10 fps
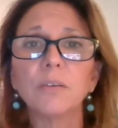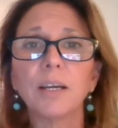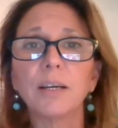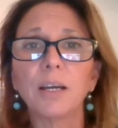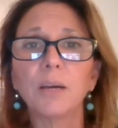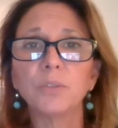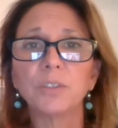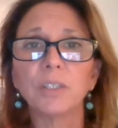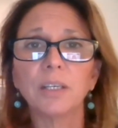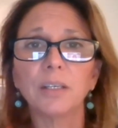I, I was
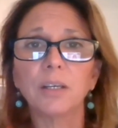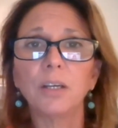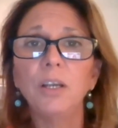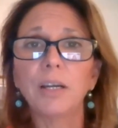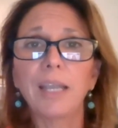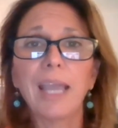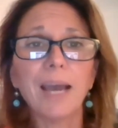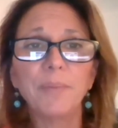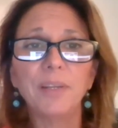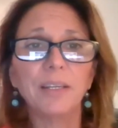a, a young
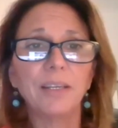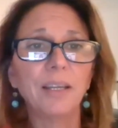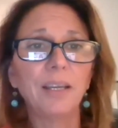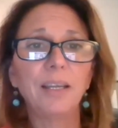captain